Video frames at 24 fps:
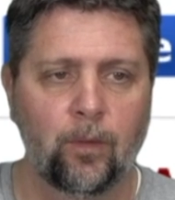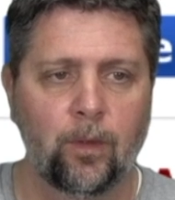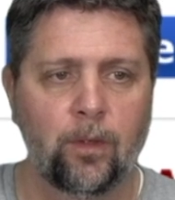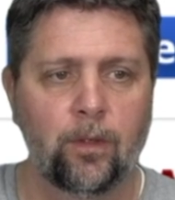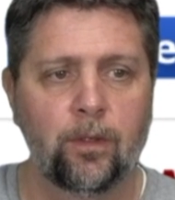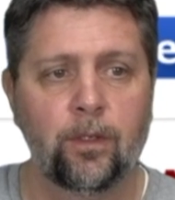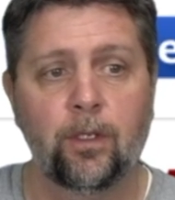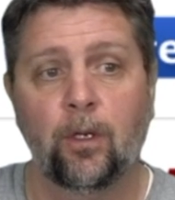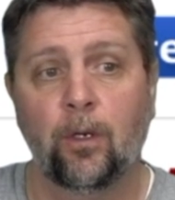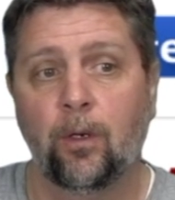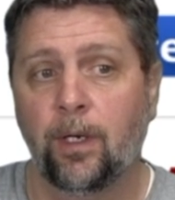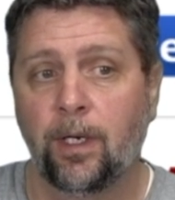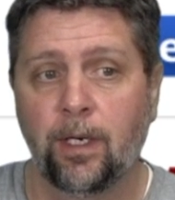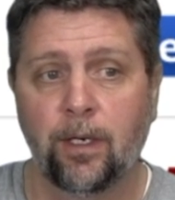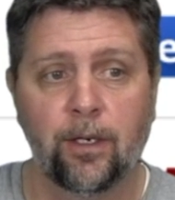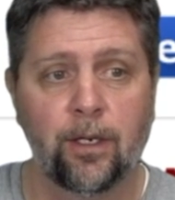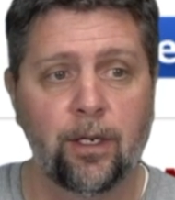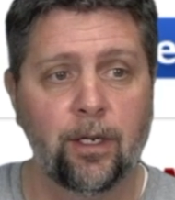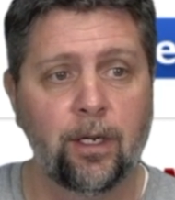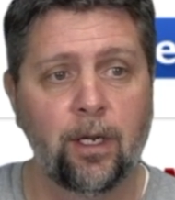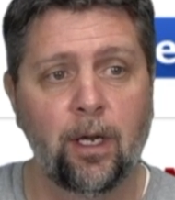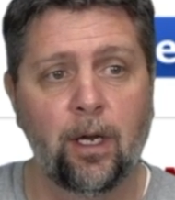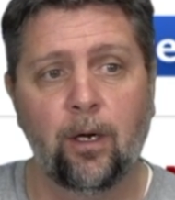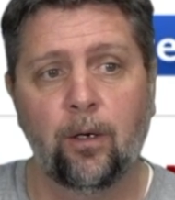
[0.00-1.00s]
So here
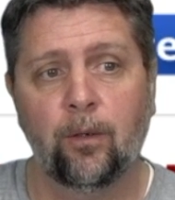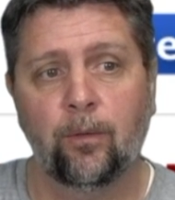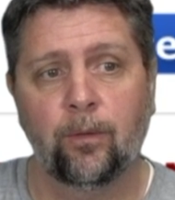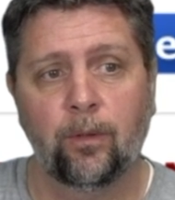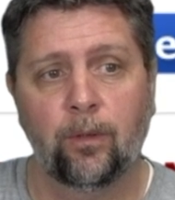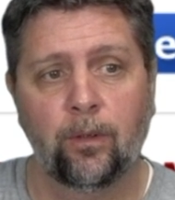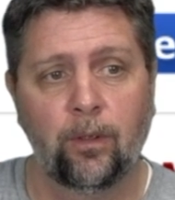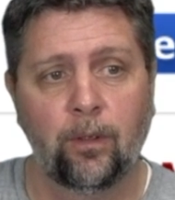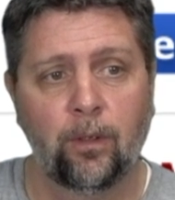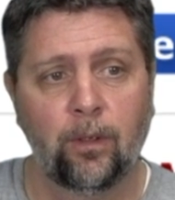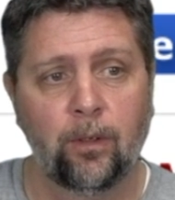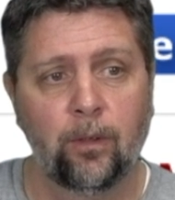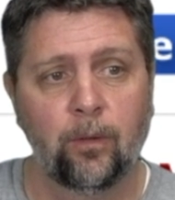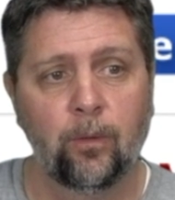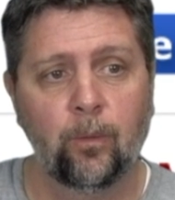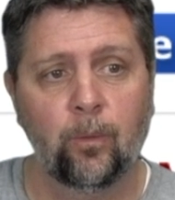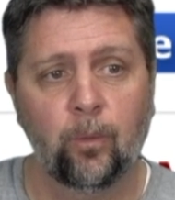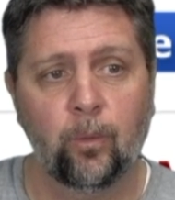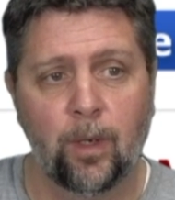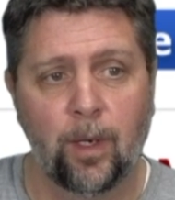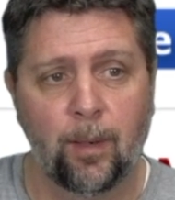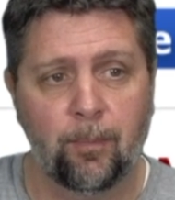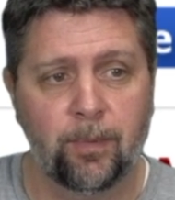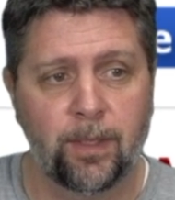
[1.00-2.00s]
you go.
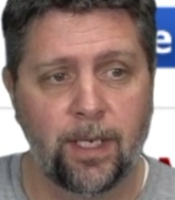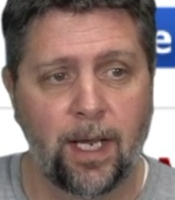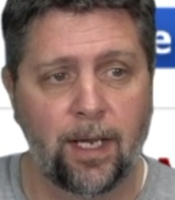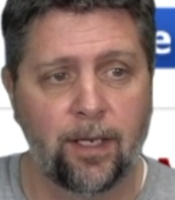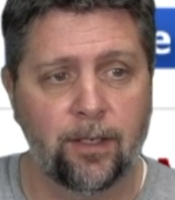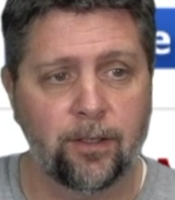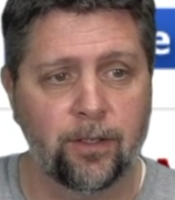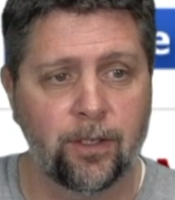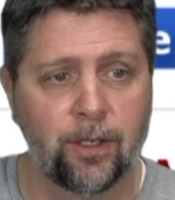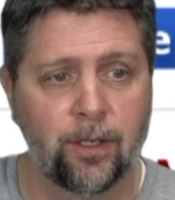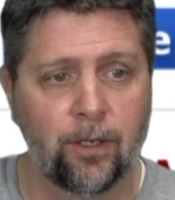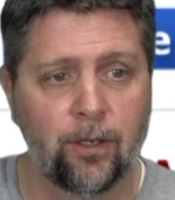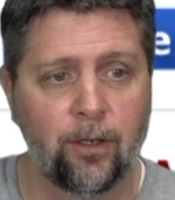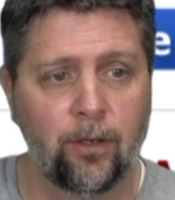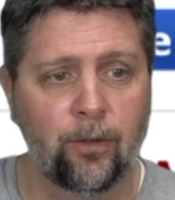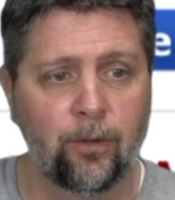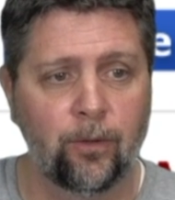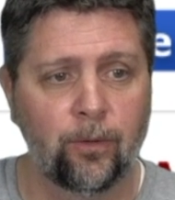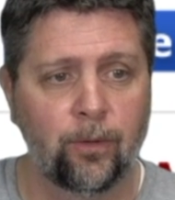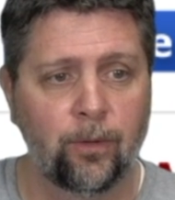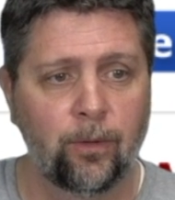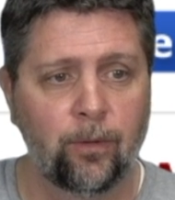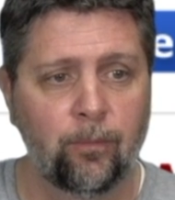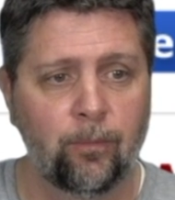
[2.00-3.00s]
Reptiles to
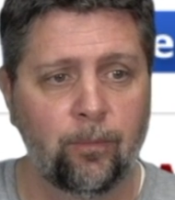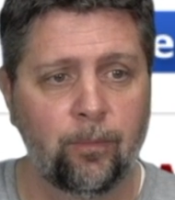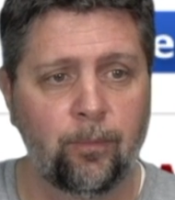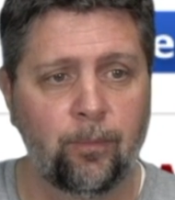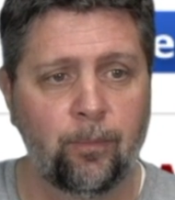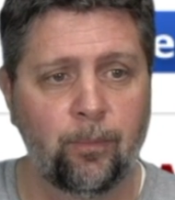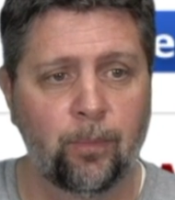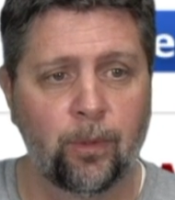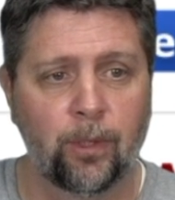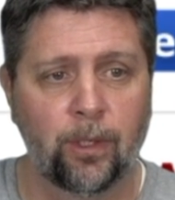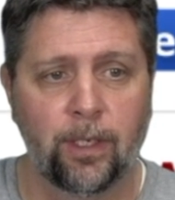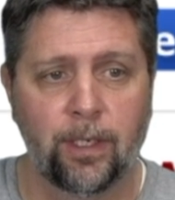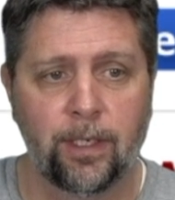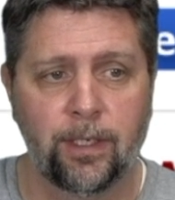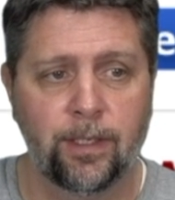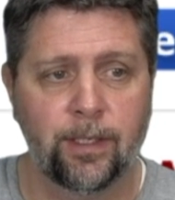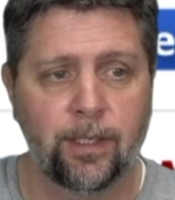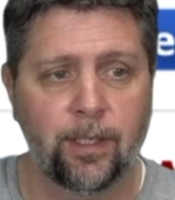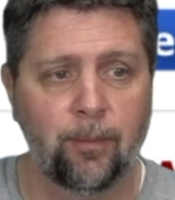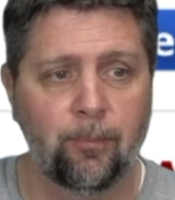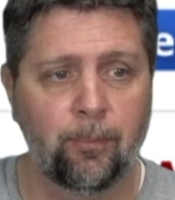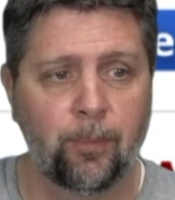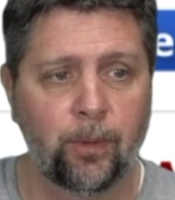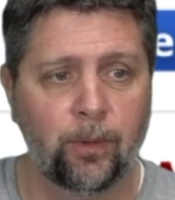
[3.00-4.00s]
You. Pretty
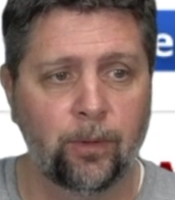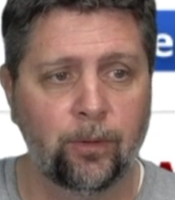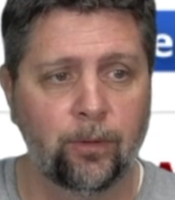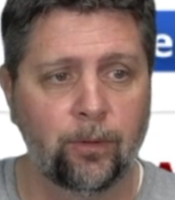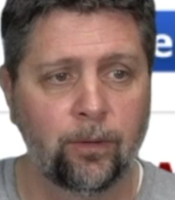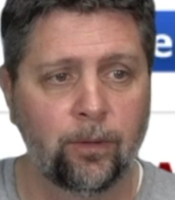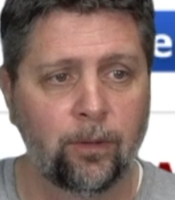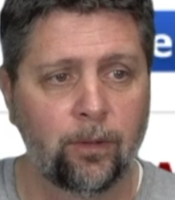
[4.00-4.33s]
simple.